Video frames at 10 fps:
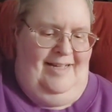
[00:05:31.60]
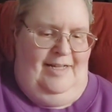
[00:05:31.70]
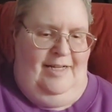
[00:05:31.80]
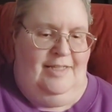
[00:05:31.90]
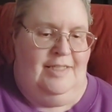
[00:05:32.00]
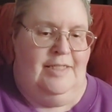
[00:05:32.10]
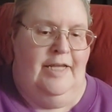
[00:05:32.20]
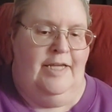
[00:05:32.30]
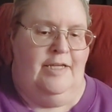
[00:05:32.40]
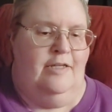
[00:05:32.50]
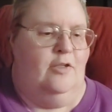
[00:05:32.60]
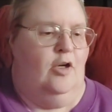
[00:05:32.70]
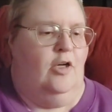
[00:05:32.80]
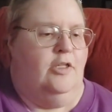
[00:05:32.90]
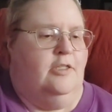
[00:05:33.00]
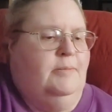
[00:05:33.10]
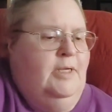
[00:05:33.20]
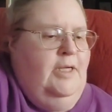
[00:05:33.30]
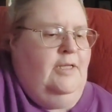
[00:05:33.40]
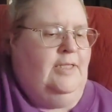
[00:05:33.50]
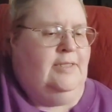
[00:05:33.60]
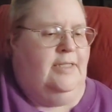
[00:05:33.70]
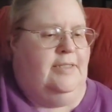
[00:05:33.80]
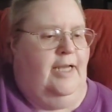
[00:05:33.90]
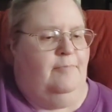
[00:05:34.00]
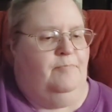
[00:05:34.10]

A snake, an auger, things like that.